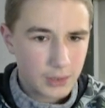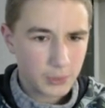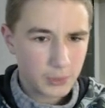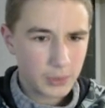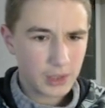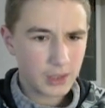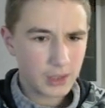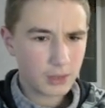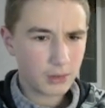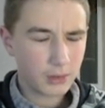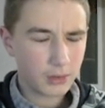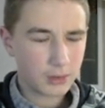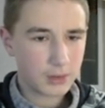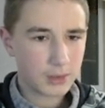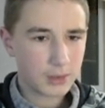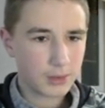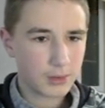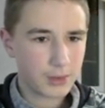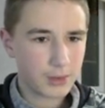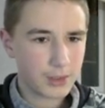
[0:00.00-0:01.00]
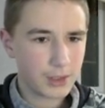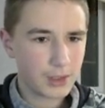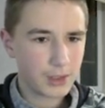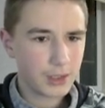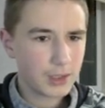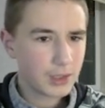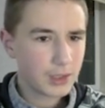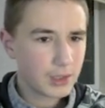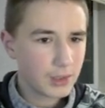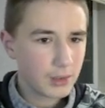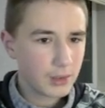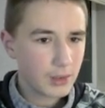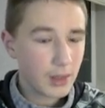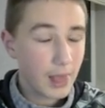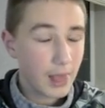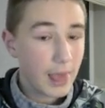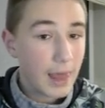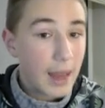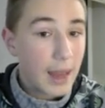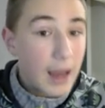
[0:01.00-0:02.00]
winning also isn't it
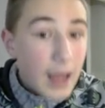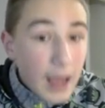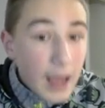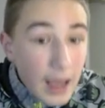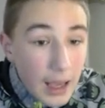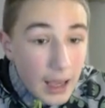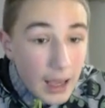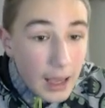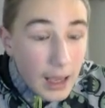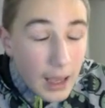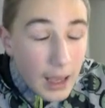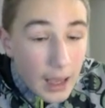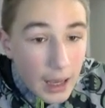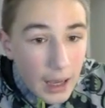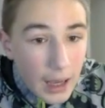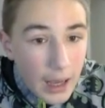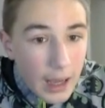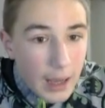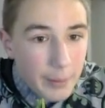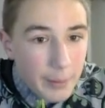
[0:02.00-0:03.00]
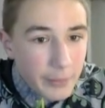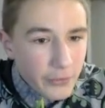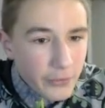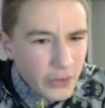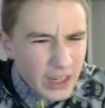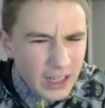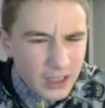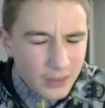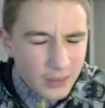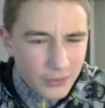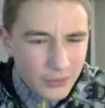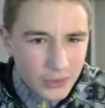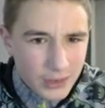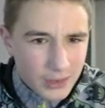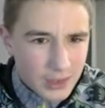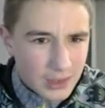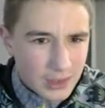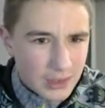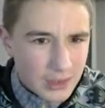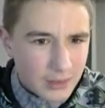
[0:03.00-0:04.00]
i'm really
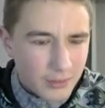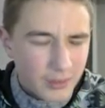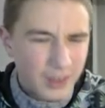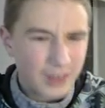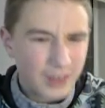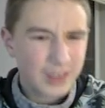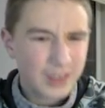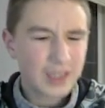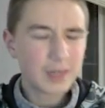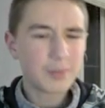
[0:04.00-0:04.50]
confused well king